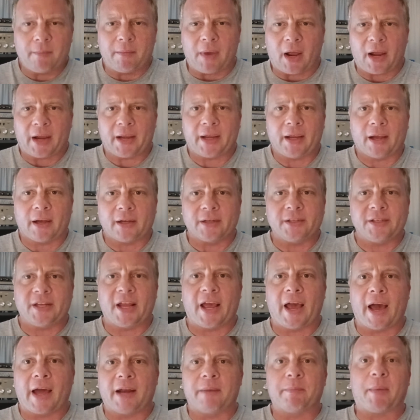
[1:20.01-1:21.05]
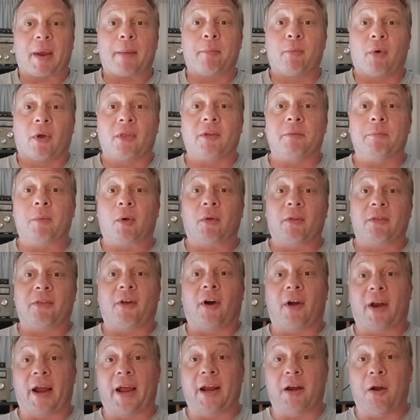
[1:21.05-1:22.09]
My dad and my brother both
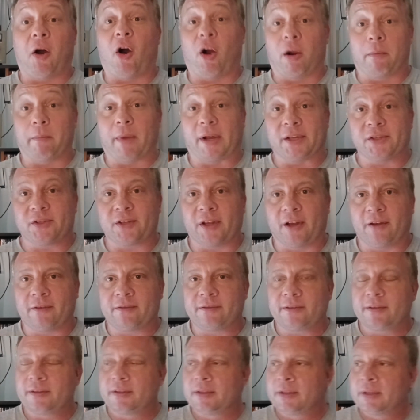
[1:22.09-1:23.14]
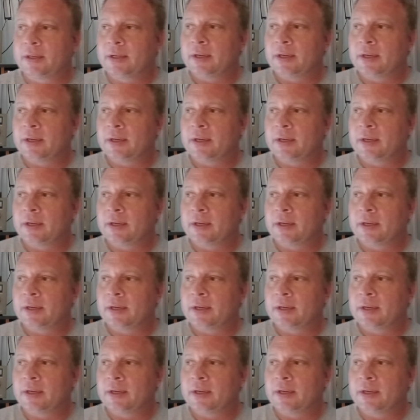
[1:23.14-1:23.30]
thought I had hung myself.